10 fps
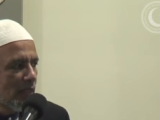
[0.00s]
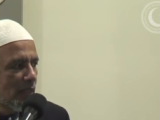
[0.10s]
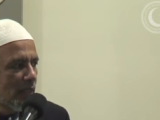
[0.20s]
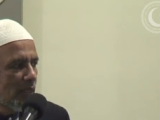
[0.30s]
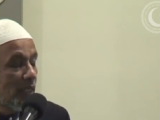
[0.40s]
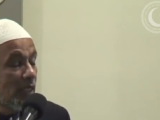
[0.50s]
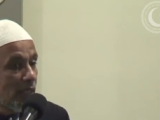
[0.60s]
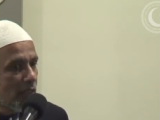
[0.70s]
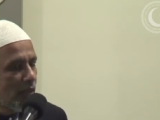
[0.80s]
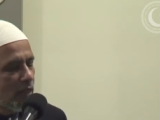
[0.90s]
he
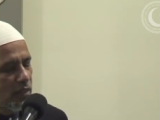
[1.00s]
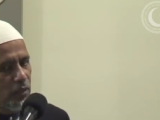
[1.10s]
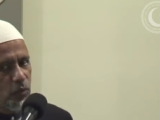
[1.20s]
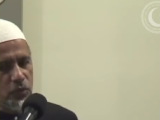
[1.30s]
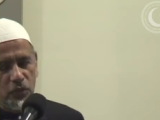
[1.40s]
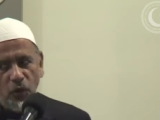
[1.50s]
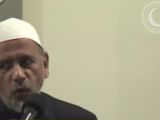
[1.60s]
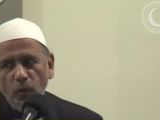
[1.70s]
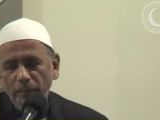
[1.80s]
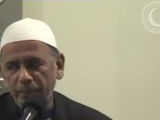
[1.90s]
did not lose
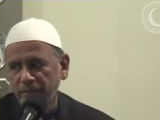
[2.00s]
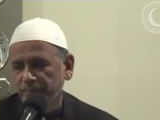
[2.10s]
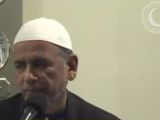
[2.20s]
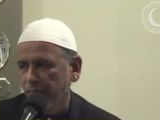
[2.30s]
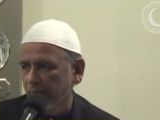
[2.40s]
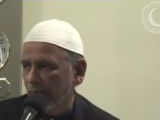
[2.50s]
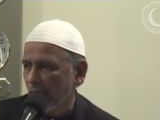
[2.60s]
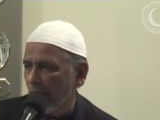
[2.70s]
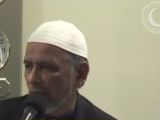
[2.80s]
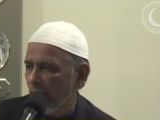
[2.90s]
hope
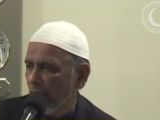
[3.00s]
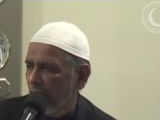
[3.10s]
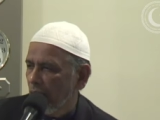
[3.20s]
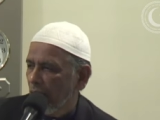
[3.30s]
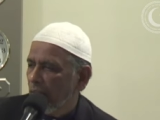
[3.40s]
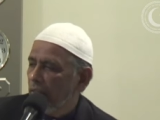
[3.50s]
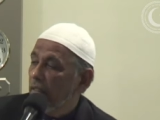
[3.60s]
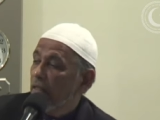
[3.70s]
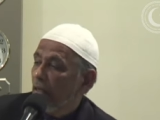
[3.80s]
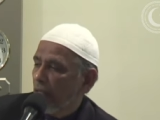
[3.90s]
and he
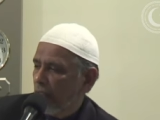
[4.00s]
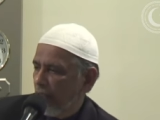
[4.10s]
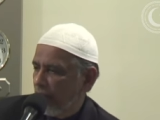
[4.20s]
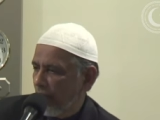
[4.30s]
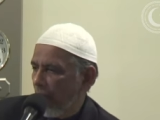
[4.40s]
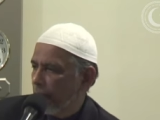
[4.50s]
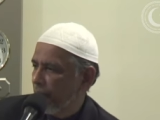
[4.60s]
did not give up.